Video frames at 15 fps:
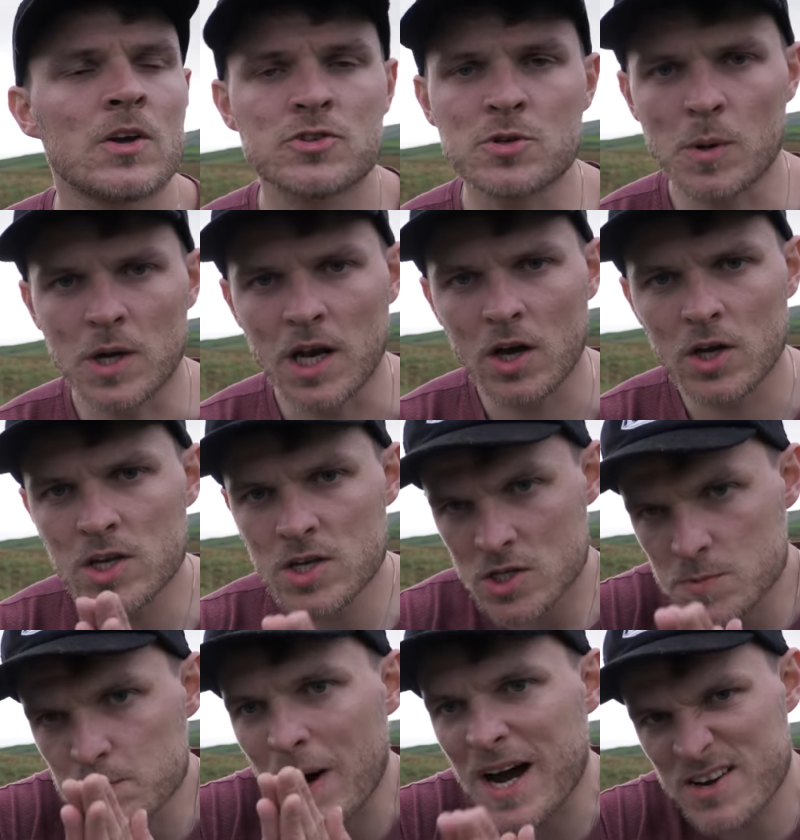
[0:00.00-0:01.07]
So a lot of you
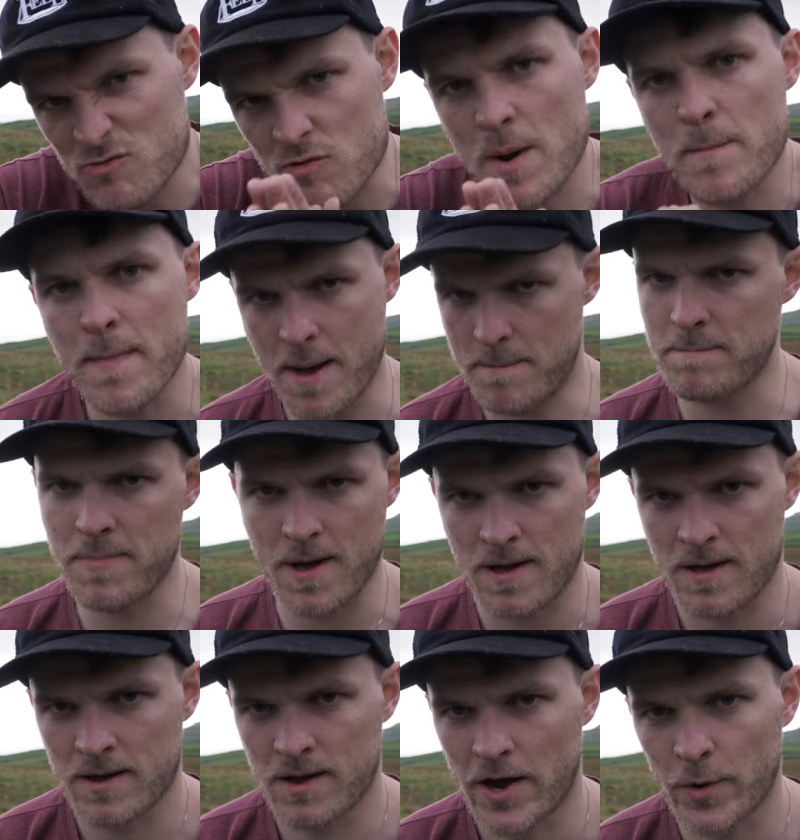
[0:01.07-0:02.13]
might remember
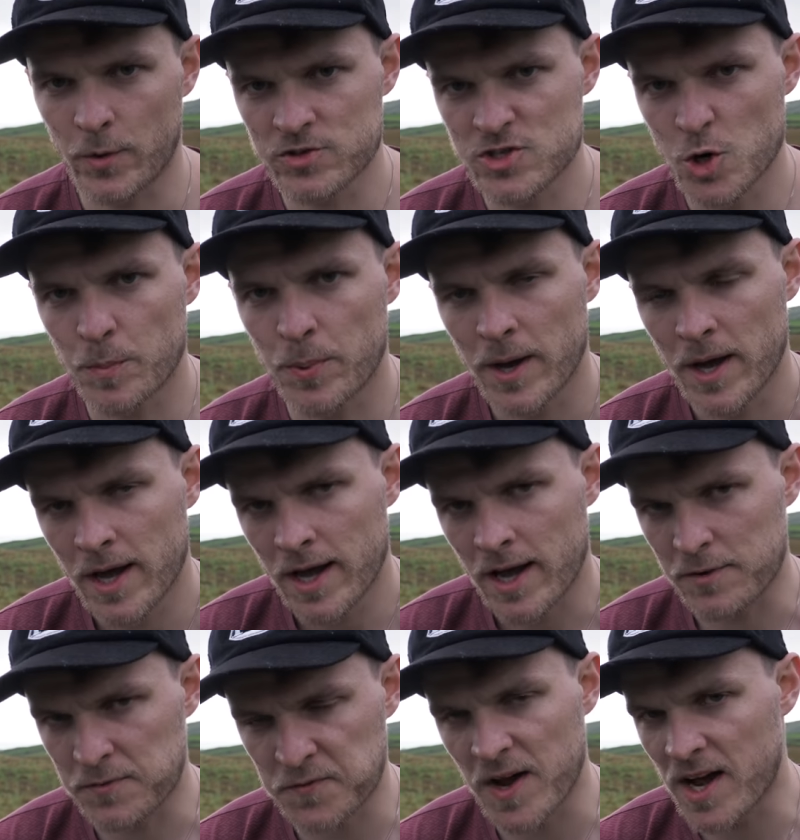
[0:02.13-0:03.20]
I was up
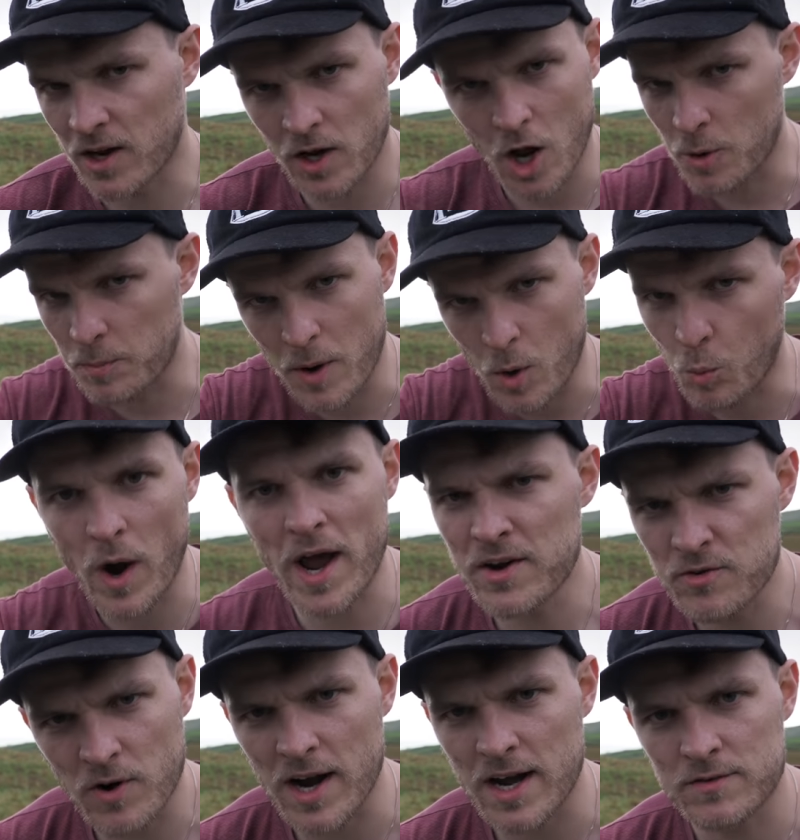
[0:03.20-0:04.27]
a fell on my
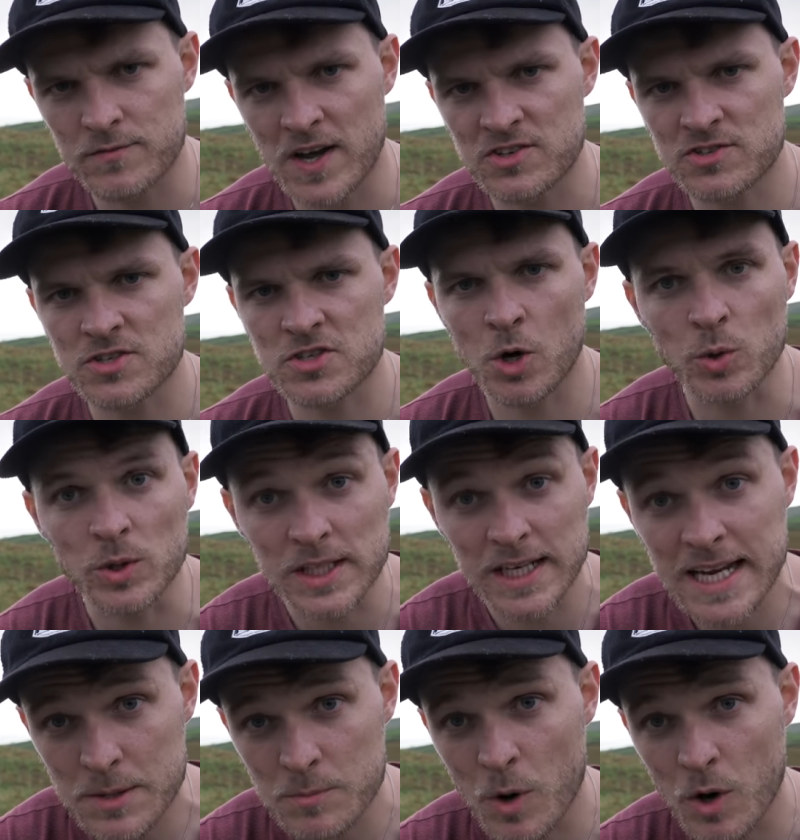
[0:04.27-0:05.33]
Wainwright Adventures called
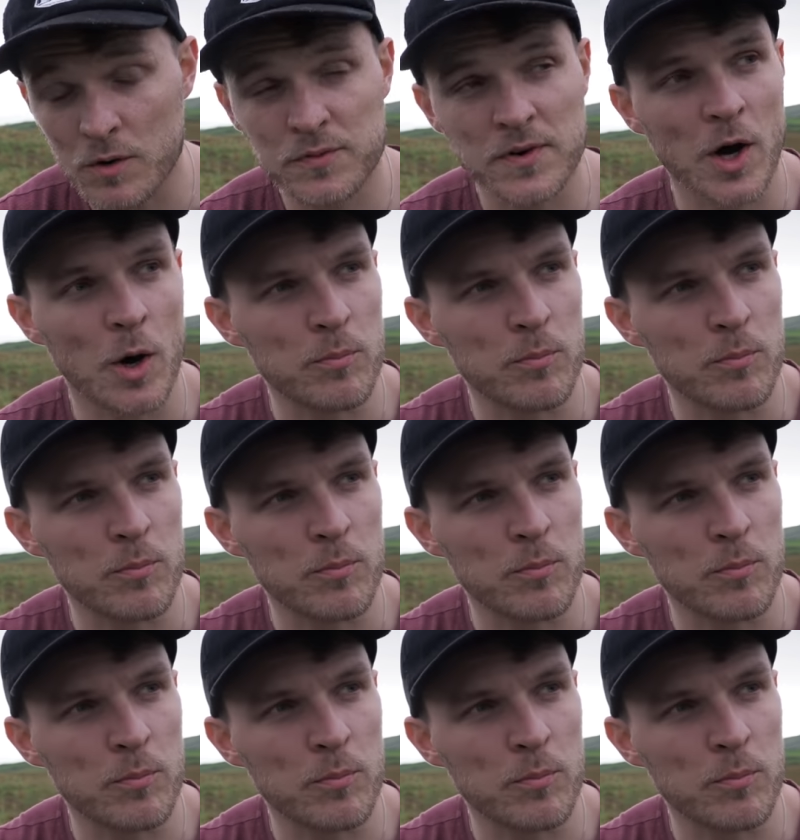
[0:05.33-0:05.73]
Lingmore Fell